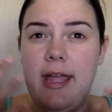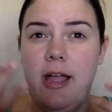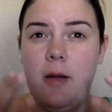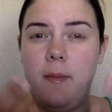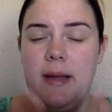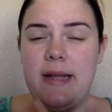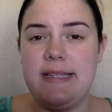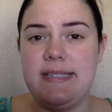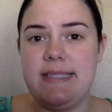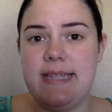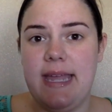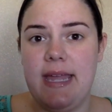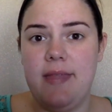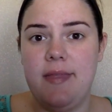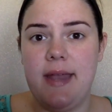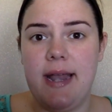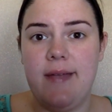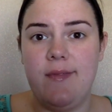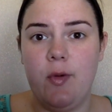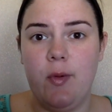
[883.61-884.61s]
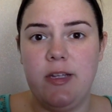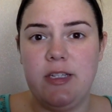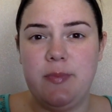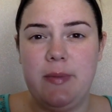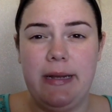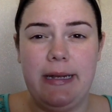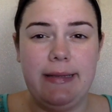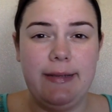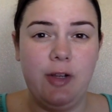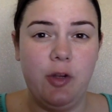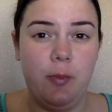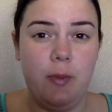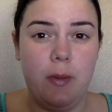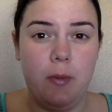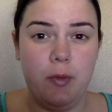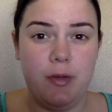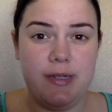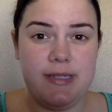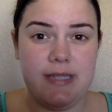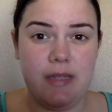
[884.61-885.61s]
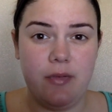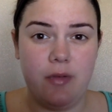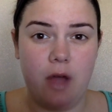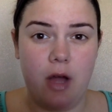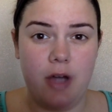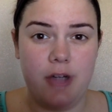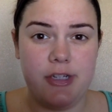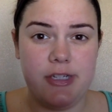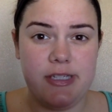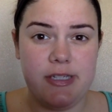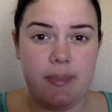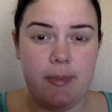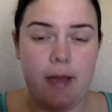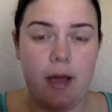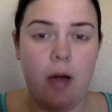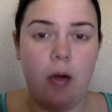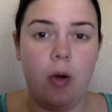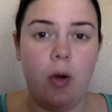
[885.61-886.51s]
on my skin that I've always been a little bit more self-conscious about,